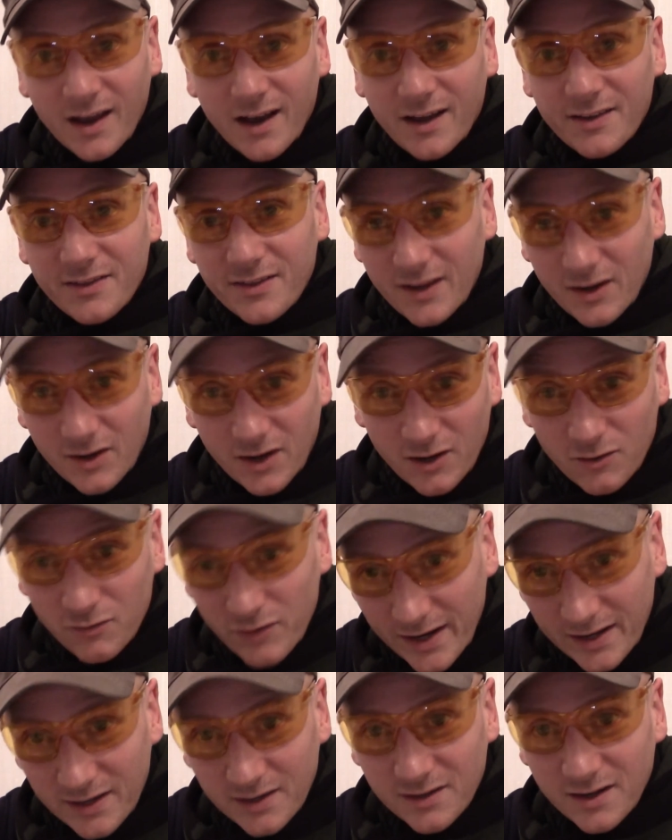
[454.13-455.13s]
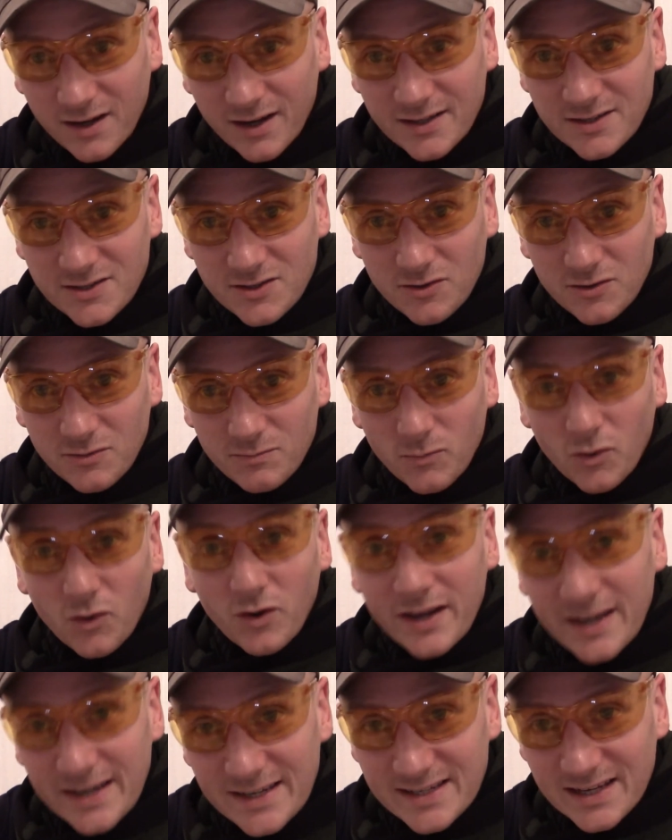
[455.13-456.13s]
And they're going to recognize you
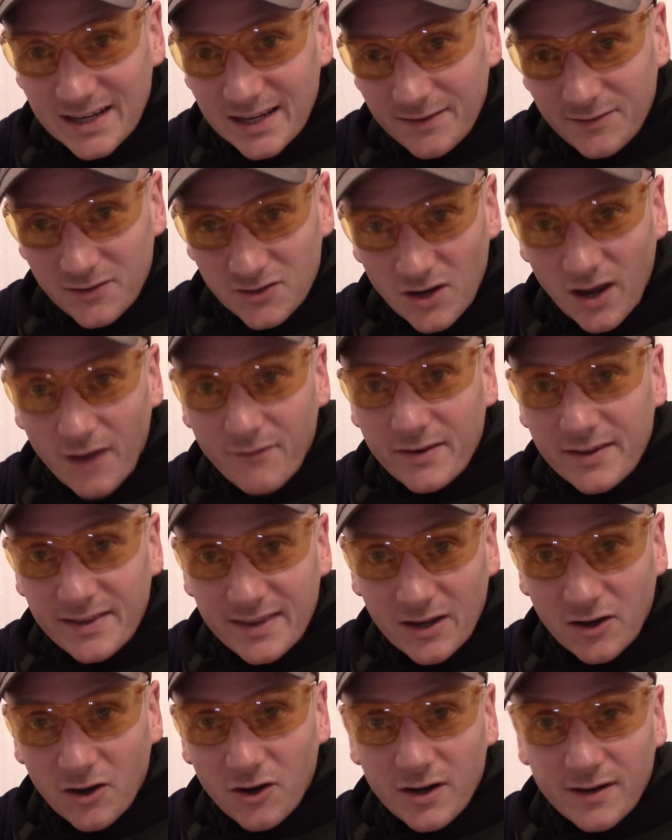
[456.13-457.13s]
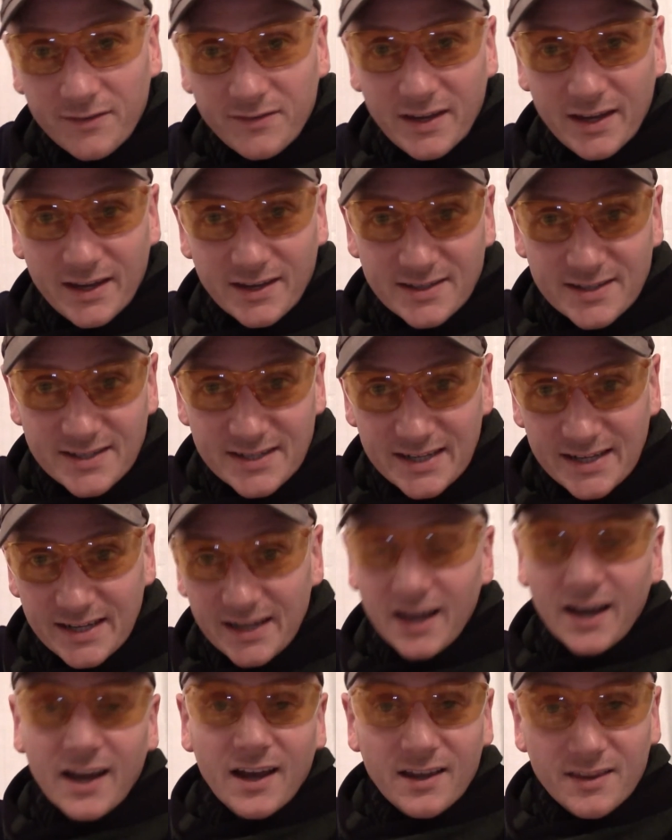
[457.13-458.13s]
more easily if you don't have anything on, if they can
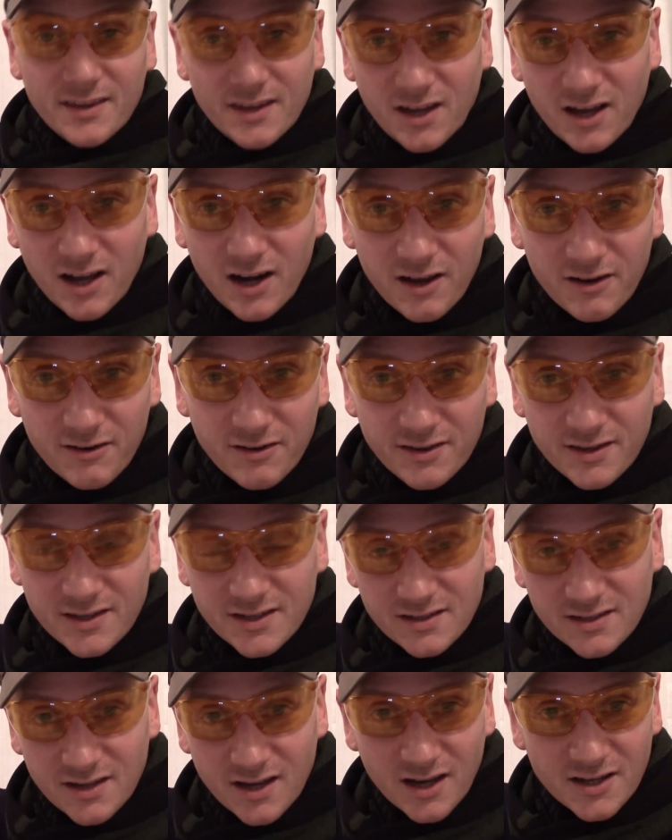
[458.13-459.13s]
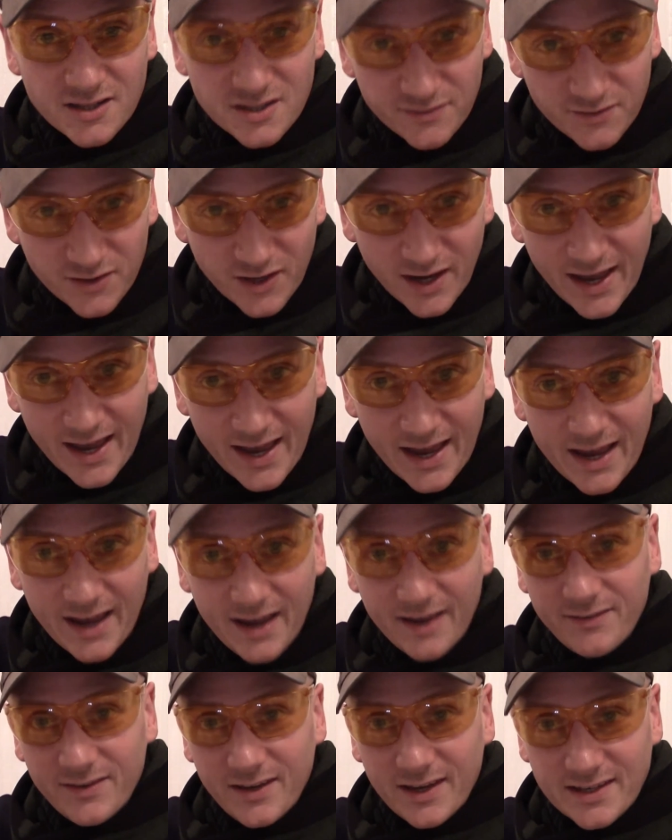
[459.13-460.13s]
see the color and the cut of your
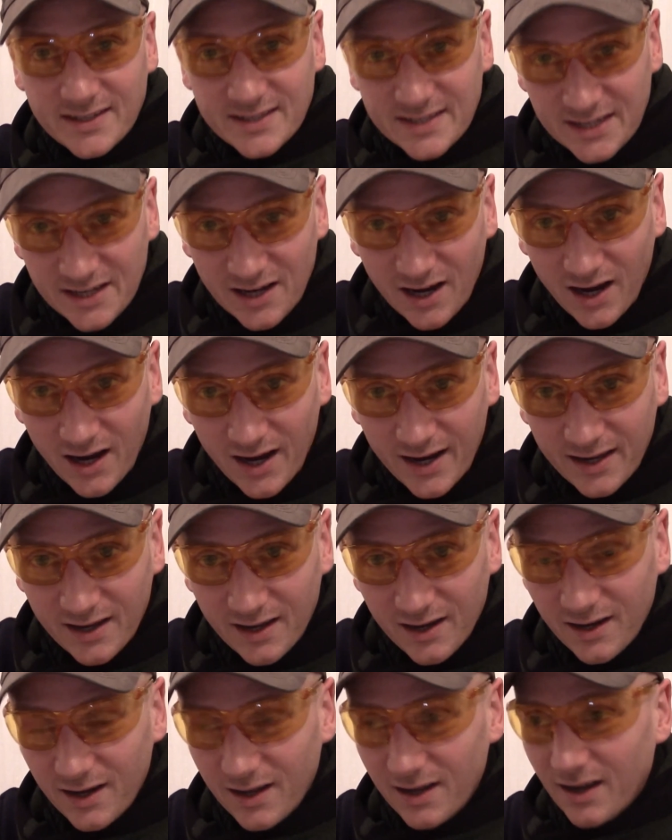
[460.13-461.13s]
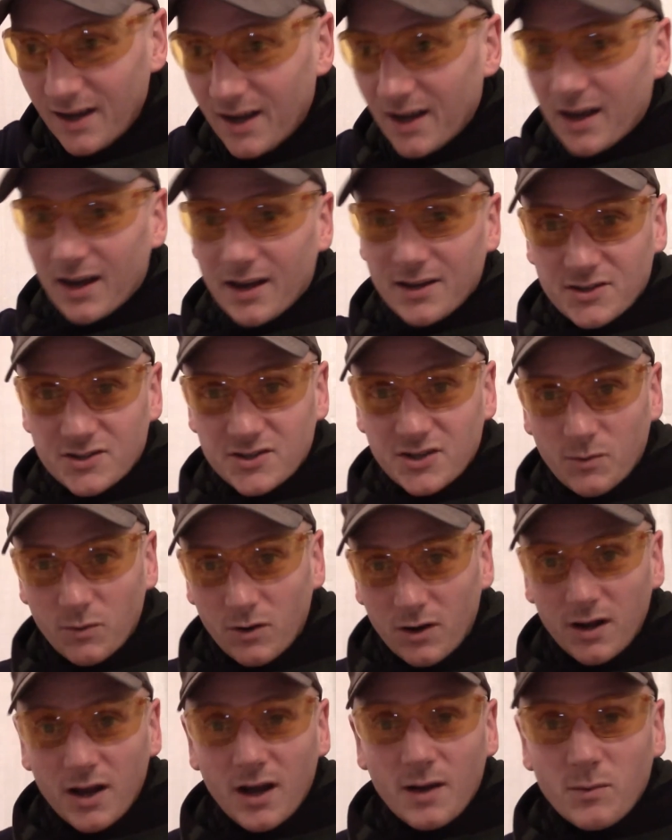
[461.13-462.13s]
hair, if they can see your eye color, and so
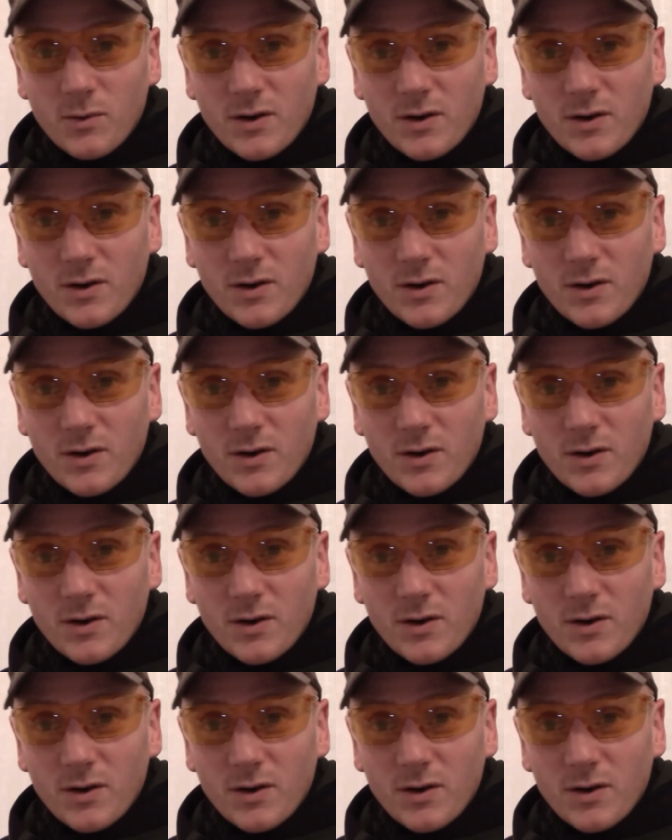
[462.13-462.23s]
on.